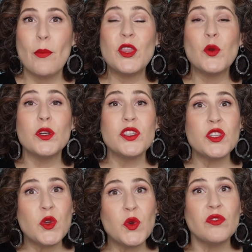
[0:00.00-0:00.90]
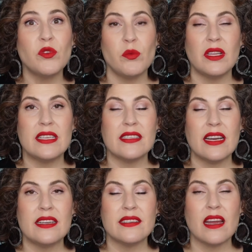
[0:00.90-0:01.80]
but there were two formulas that
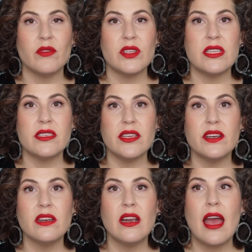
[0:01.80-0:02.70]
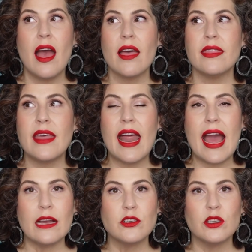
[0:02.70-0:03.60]
I discovered this year that
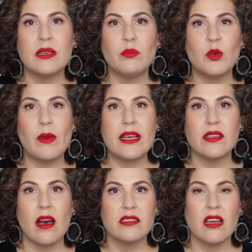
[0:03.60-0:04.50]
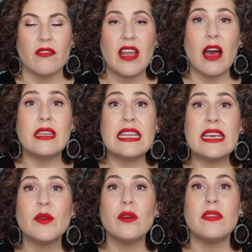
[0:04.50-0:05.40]
actually blew my socks off. Now,
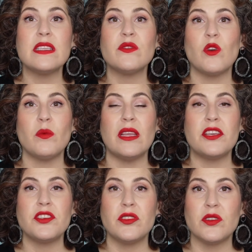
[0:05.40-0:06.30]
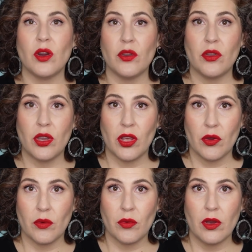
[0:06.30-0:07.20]
neither of these formulations are
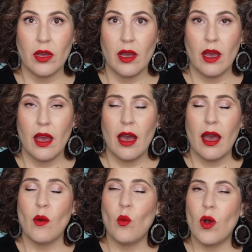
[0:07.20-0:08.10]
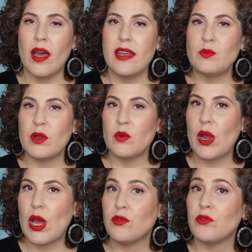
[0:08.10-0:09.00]
new. One has been
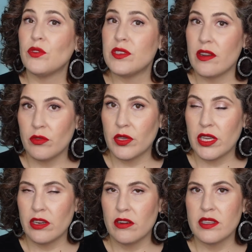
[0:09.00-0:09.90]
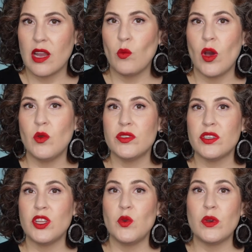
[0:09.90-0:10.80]
around for several years and one was
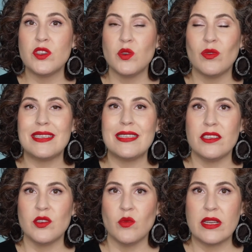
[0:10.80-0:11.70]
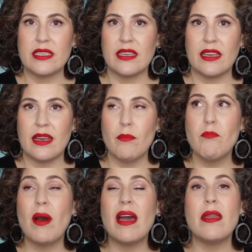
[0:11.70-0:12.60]
new in 2020.
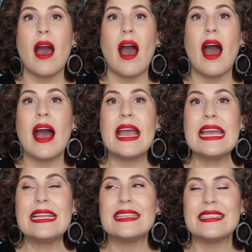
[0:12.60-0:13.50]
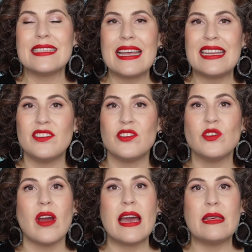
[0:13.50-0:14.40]
But I decided to
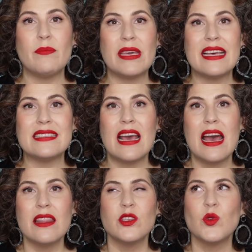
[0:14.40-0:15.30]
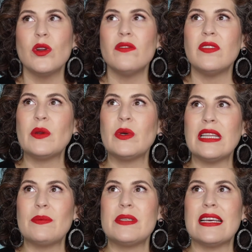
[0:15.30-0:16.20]
try them because the sort of liquid
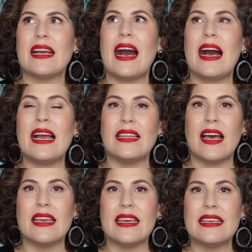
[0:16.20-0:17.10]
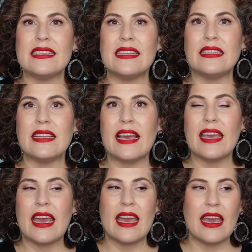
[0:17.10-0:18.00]
lipstick I like is like
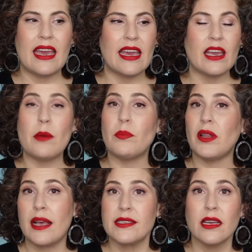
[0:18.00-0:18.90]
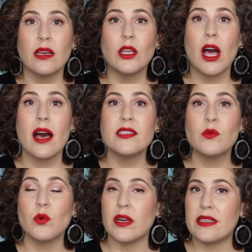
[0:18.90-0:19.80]
a, it applies like a
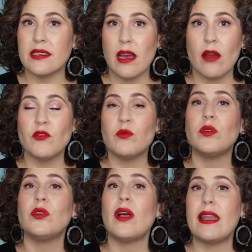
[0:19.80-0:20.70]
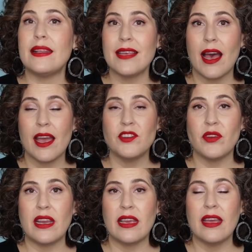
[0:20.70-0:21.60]
gloss where it's comfortable and it's
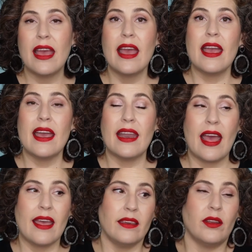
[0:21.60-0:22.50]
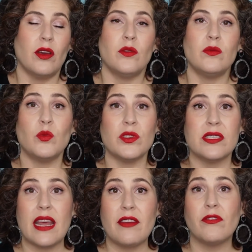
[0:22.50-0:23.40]
hydrating. It, you know, will
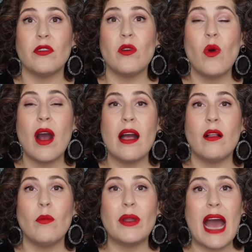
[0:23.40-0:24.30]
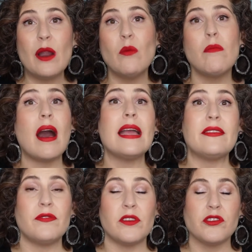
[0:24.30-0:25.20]
stay for a while, but I don't mind
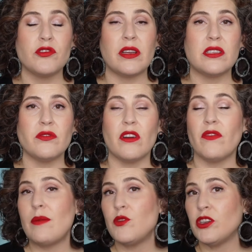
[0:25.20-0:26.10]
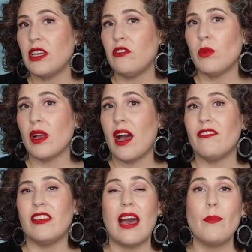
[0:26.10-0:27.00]
if there's transfer. If I'm drinking from a
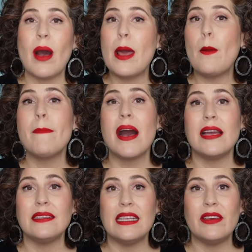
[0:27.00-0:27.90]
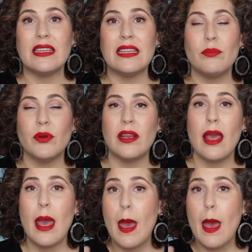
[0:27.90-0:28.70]
coffee cup, I don't mind leaving a lip print